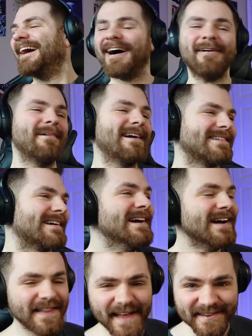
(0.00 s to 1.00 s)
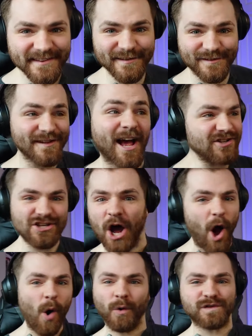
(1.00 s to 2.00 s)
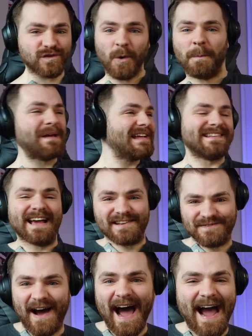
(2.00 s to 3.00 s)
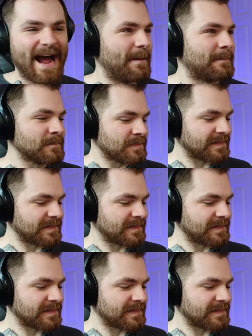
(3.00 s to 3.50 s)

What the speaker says: Amazing. This is such an old school BTS vibe.